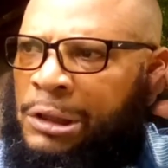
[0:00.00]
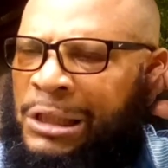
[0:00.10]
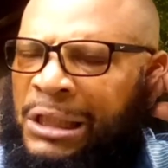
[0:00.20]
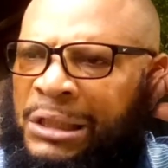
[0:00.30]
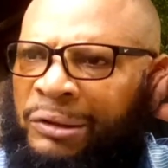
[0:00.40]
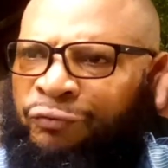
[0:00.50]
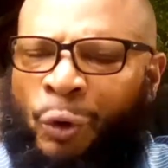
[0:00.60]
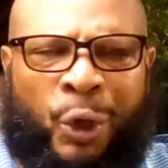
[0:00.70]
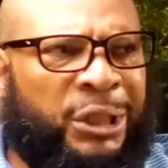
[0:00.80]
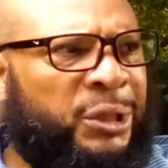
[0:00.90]
since the
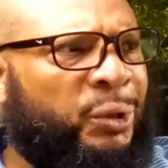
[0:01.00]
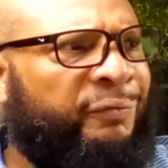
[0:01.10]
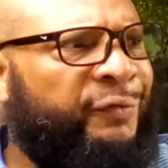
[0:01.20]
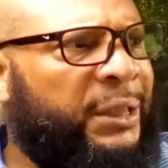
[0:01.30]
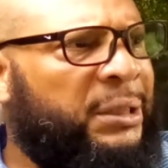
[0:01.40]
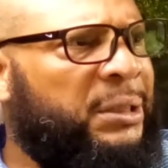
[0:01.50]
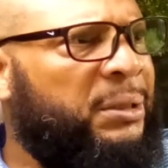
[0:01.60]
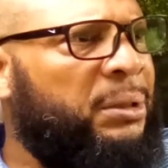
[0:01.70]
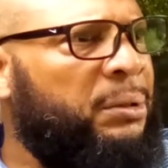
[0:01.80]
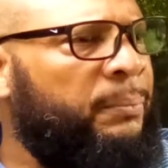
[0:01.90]
40s or
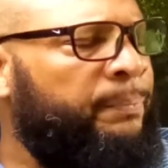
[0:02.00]
50s.